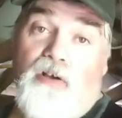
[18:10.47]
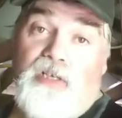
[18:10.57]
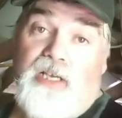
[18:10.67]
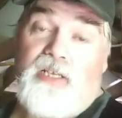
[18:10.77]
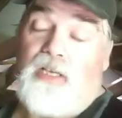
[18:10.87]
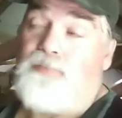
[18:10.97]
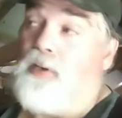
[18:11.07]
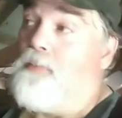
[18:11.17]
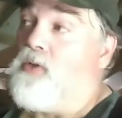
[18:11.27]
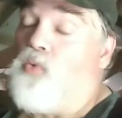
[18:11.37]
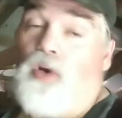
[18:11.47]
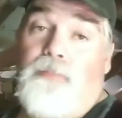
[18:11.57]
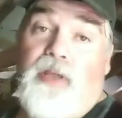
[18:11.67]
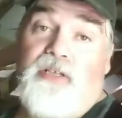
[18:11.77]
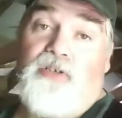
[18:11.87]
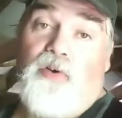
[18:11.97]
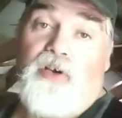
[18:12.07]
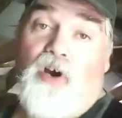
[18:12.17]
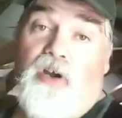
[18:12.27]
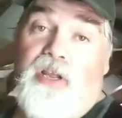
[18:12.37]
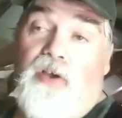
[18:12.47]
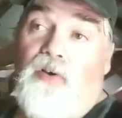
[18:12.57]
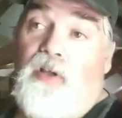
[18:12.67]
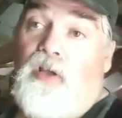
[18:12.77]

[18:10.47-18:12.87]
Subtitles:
So I spend about 20 minutes doing cardio.